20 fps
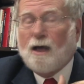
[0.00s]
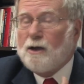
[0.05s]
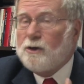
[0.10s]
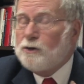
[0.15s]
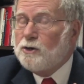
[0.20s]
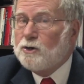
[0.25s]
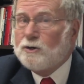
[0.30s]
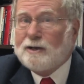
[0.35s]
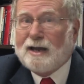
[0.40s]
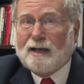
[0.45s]

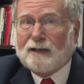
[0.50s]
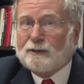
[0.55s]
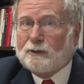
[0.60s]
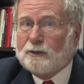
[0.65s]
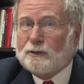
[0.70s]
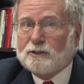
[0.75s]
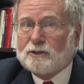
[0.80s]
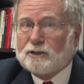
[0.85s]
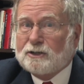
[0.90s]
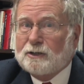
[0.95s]
you're not
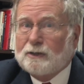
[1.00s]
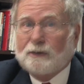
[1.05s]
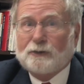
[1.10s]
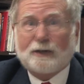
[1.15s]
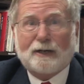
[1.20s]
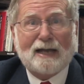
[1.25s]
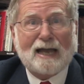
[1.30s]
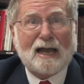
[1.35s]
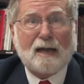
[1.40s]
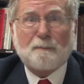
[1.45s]
going to steal
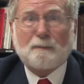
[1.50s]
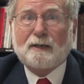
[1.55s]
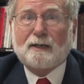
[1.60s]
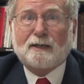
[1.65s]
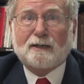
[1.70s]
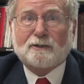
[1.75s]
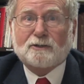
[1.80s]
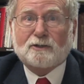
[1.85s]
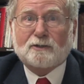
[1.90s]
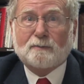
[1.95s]
their happy
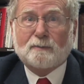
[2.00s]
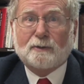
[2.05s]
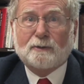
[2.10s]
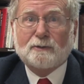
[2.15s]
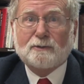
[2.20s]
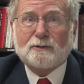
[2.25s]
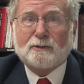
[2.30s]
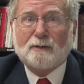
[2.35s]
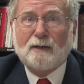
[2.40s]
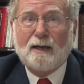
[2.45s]

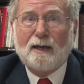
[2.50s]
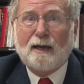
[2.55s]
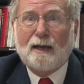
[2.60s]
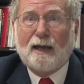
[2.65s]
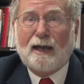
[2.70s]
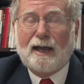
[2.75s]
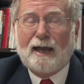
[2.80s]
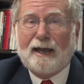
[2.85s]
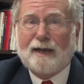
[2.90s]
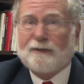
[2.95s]
customers,
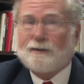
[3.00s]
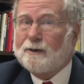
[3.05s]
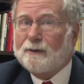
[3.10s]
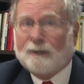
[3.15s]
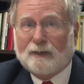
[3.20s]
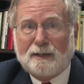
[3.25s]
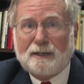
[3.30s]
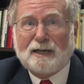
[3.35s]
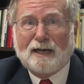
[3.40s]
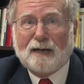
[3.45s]
and
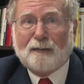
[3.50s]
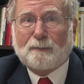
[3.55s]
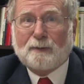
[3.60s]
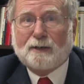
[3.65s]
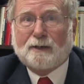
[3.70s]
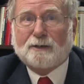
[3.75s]
their unhappy